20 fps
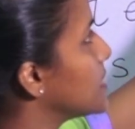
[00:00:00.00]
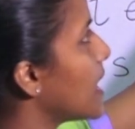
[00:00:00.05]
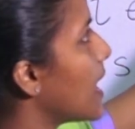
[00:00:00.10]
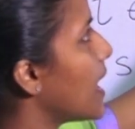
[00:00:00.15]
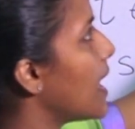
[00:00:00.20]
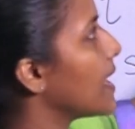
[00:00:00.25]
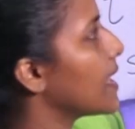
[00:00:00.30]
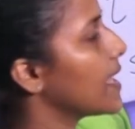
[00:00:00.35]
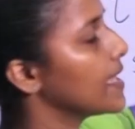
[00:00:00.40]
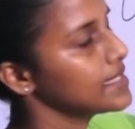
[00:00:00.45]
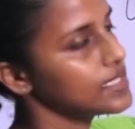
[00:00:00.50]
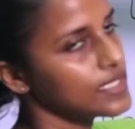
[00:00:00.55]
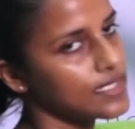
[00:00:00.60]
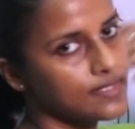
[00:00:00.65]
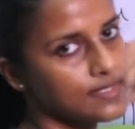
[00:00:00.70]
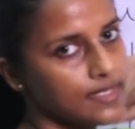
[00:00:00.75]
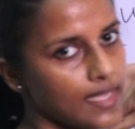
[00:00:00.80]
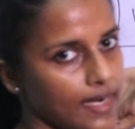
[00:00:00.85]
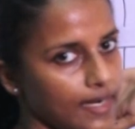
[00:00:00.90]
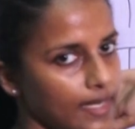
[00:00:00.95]
the R and
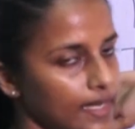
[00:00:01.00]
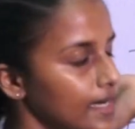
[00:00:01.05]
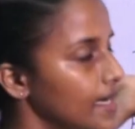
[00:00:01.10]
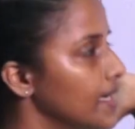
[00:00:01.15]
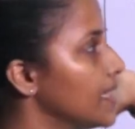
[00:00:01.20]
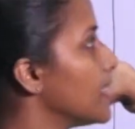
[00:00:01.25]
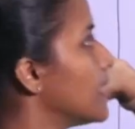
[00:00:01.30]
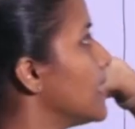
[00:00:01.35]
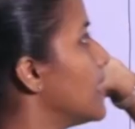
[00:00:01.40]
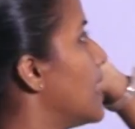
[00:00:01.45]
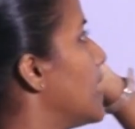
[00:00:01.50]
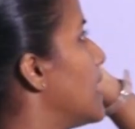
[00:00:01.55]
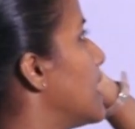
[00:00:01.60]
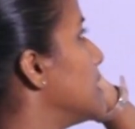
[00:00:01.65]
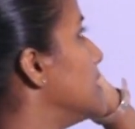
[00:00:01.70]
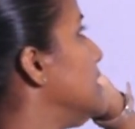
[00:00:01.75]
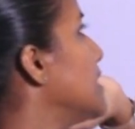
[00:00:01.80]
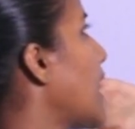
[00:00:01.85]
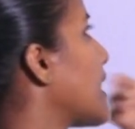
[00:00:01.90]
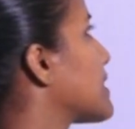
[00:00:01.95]
just added
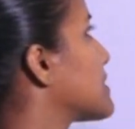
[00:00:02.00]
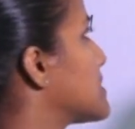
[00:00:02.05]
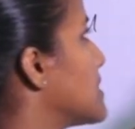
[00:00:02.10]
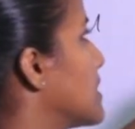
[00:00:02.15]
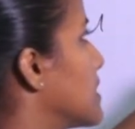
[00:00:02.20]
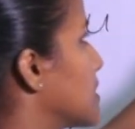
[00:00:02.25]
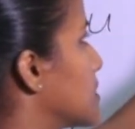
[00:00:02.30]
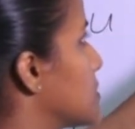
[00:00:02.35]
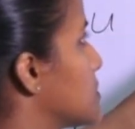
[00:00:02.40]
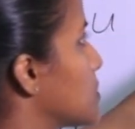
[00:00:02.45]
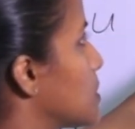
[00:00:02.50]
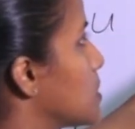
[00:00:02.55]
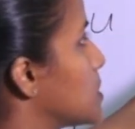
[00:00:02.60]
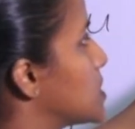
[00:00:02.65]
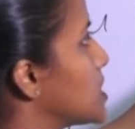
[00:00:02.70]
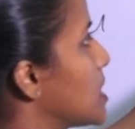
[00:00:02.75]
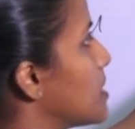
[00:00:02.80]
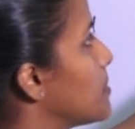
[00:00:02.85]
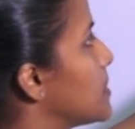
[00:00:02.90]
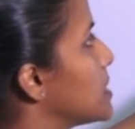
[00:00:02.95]
the accent. So
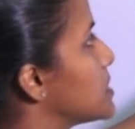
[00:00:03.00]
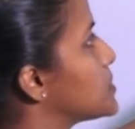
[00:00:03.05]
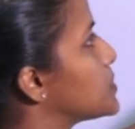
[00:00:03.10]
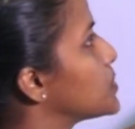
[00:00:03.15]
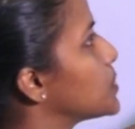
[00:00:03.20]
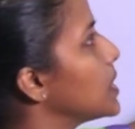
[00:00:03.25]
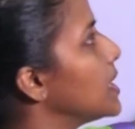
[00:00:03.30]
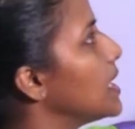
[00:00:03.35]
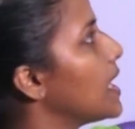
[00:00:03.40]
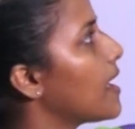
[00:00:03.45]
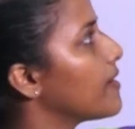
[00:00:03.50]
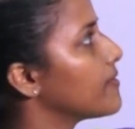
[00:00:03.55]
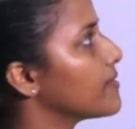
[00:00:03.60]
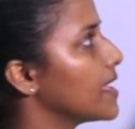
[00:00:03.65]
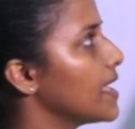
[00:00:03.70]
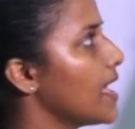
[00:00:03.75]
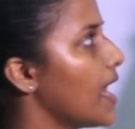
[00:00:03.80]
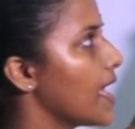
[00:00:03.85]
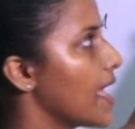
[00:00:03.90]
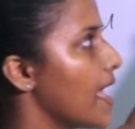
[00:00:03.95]
je me suis
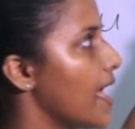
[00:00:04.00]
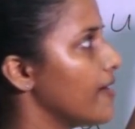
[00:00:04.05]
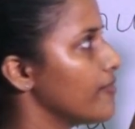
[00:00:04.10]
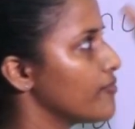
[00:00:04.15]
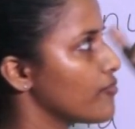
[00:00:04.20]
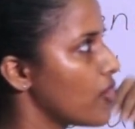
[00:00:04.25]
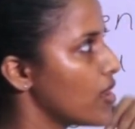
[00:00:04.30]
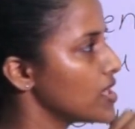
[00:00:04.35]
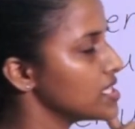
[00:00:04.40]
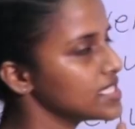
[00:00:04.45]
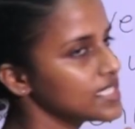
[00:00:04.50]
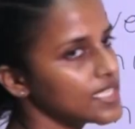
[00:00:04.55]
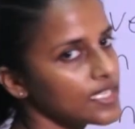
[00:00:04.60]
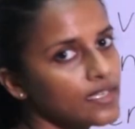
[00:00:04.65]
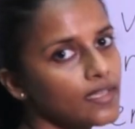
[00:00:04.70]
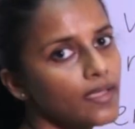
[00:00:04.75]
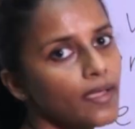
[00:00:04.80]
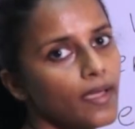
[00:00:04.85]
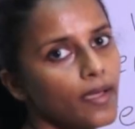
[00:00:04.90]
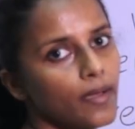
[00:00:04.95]
lavé, I have washed
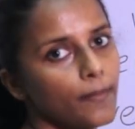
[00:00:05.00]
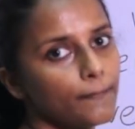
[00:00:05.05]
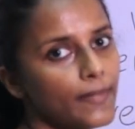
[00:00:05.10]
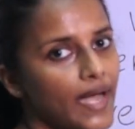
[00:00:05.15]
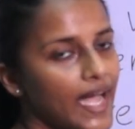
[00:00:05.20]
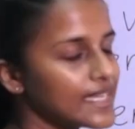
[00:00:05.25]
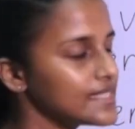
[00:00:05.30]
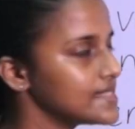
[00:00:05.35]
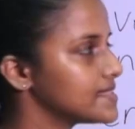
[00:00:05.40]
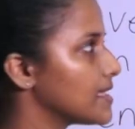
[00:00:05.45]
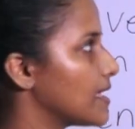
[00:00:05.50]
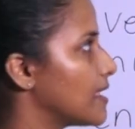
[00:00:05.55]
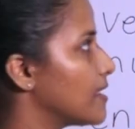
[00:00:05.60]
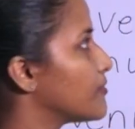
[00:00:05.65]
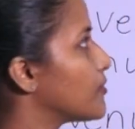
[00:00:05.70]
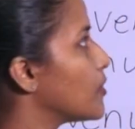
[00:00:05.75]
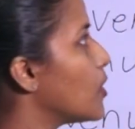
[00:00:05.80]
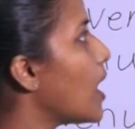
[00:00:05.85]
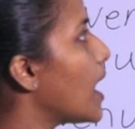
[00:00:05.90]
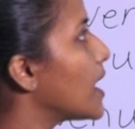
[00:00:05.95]
myself,
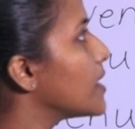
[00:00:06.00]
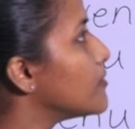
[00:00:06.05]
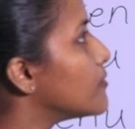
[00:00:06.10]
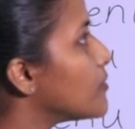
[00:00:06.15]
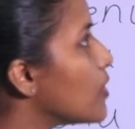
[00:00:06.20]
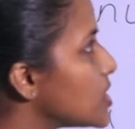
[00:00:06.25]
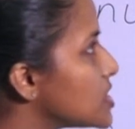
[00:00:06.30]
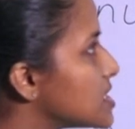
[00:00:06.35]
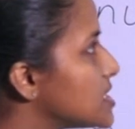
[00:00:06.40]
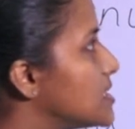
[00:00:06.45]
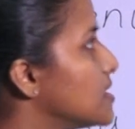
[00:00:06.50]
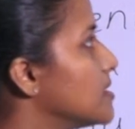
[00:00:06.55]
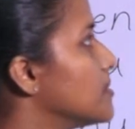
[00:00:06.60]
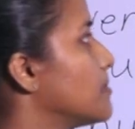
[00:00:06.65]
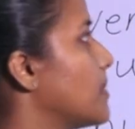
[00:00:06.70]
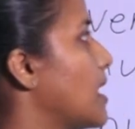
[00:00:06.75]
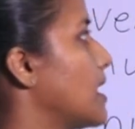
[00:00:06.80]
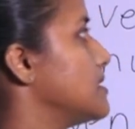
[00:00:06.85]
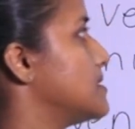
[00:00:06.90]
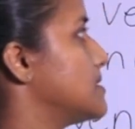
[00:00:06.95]
or I washed
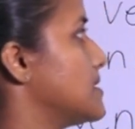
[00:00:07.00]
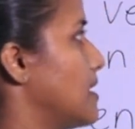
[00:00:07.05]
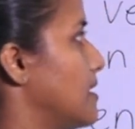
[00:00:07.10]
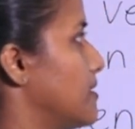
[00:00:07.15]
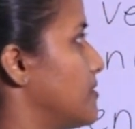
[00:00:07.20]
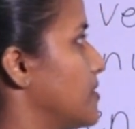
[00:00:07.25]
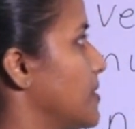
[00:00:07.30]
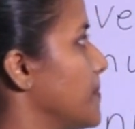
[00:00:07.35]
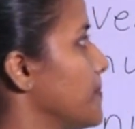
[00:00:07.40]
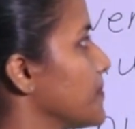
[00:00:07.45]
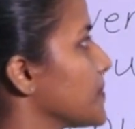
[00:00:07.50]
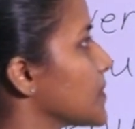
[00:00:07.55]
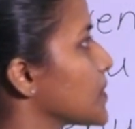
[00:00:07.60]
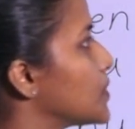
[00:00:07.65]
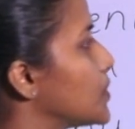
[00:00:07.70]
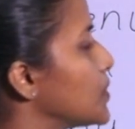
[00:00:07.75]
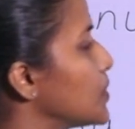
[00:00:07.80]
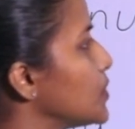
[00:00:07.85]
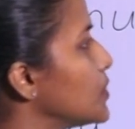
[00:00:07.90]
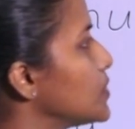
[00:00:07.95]
myself.
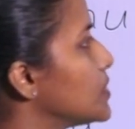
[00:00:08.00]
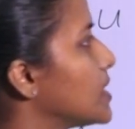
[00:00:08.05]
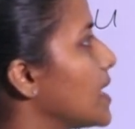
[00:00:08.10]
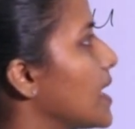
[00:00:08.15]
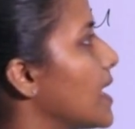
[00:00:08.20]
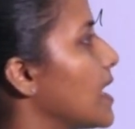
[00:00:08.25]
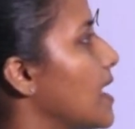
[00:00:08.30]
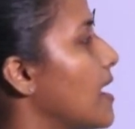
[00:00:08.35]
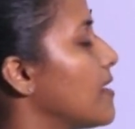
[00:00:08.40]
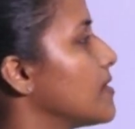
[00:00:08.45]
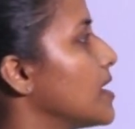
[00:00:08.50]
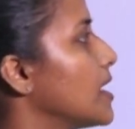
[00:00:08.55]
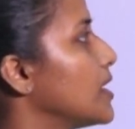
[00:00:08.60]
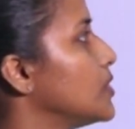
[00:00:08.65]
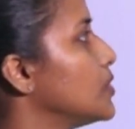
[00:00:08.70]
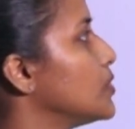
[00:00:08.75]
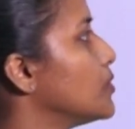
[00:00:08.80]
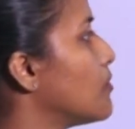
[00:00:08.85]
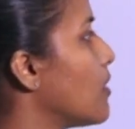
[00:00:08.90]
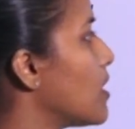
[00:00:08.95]
Tu t'es lavé,
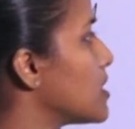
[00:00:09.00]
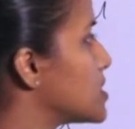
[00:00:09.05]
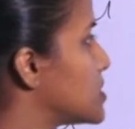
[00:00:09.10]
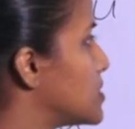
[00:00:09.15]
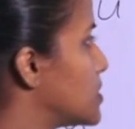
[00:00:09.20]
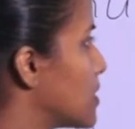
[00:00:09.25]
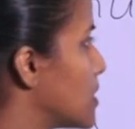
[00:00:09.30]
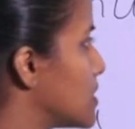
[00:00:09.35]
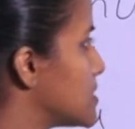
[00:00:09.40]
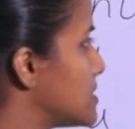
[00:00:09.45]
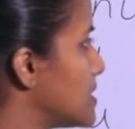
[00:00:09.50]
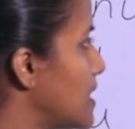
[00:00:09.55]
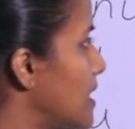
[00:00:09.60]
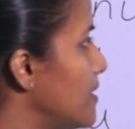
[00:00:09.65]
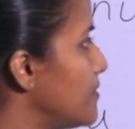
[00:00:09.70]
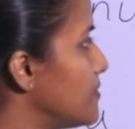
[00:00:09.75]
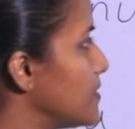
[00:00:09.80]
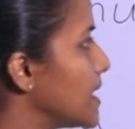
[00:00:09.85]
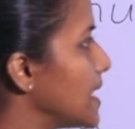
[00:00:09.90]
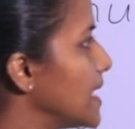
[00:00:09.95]
you washed
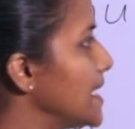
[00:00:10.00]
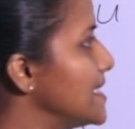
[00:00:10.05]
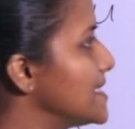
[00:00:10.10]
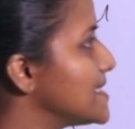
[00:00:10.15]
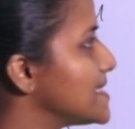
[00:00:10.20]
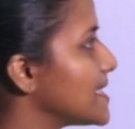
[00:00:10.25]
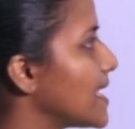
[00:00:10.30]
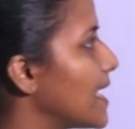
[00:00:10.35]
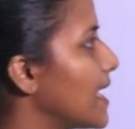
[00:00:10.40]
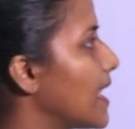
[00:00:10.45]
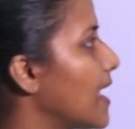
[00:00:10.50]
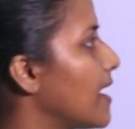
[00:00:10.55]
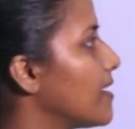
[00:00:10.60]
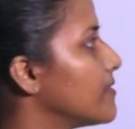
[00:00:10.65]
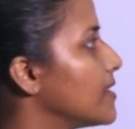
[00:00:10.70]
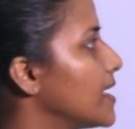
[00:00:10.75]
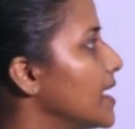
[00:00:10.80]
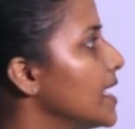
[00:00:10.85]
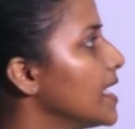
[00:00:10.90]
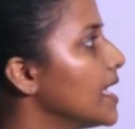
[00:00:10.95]
yourself. Il s'est
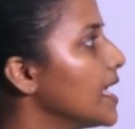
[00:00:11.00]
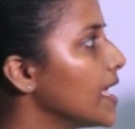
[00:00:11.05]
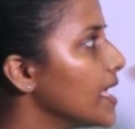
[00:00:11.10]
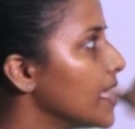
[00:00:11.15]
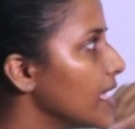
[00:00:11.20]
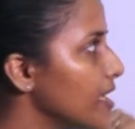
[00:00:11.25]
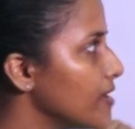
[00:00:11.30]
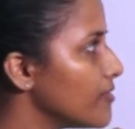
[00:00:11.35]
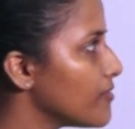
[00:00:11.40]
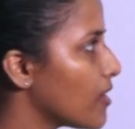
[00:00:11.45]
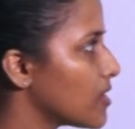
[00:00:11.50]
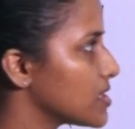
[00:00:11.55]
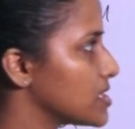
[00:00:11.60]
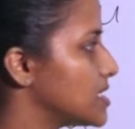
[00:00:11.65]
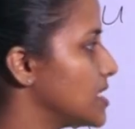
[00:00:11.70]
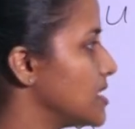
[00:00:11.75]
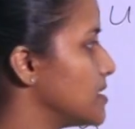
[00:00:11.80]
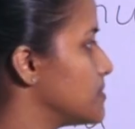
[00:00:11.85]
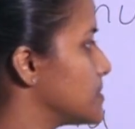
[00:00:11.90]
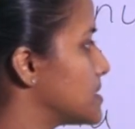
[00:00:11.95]
lavé, he
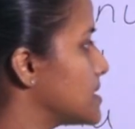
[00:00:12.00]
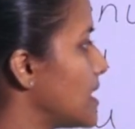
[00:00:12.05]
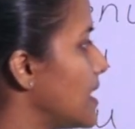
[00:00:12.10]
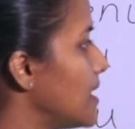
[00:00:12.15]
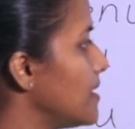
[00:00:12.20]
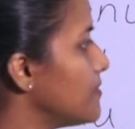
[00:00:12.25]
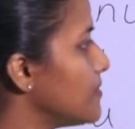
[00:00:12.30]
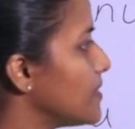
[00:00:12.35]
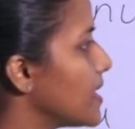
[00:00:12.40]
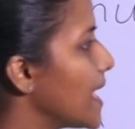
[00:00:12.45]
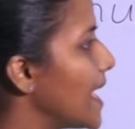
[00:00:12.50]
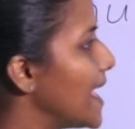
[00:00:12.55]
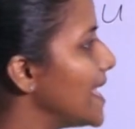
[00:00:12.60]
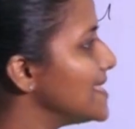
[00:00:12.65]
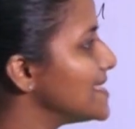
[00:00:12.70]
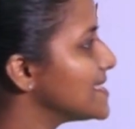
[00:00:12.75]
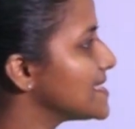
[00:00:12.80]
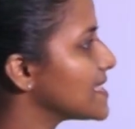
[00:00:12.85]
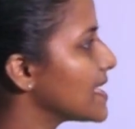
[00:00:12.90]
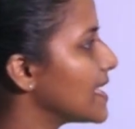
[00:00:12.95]
washed himself.
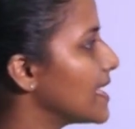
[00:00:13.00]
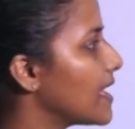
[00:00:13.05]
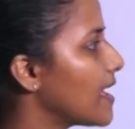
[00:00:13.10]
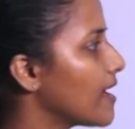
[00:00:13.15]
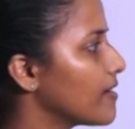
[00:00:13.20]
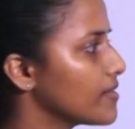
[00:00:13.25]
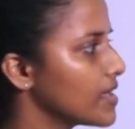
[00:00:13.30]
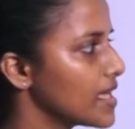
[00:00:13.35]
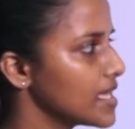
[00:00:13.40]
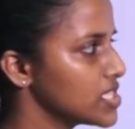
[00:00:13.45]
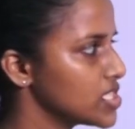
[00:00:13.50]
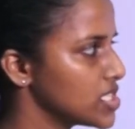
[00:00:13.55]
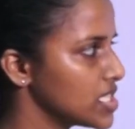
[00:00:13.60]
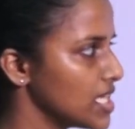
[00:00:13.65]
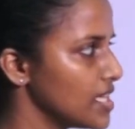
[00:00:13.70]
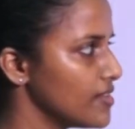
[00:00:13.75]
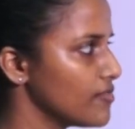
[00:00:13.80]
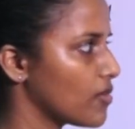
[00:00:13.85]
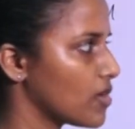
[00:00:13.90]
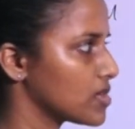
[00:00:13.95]
Elle s'est lavée,
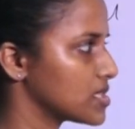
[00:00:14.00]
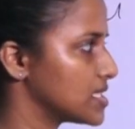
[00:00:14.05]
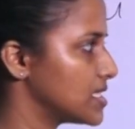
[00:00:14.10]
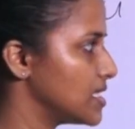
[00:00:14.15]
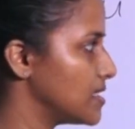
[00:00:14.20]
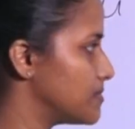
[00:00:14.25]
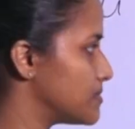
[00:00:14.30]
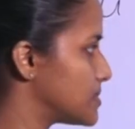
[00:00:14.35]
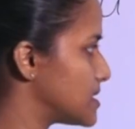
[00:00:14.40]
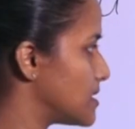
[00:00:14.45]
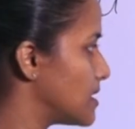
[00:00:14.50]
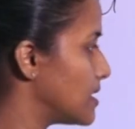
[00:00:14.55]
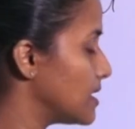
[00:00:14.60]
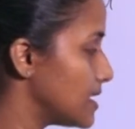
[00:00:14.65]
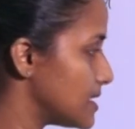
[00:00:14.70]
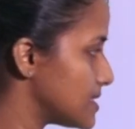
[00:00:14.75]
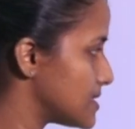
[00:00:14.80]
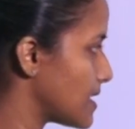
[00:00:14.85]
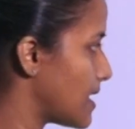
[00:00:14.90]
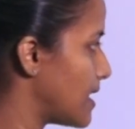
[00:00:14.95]
she washed
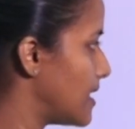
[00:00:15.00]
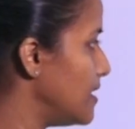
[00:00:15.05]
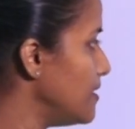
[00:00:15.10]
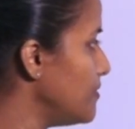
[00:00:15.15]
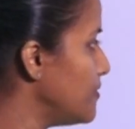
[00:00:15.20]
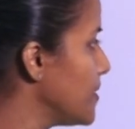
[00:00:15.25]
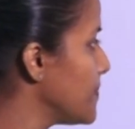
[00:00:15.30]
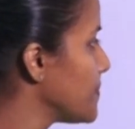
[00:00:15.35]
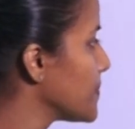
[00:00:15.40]
herself.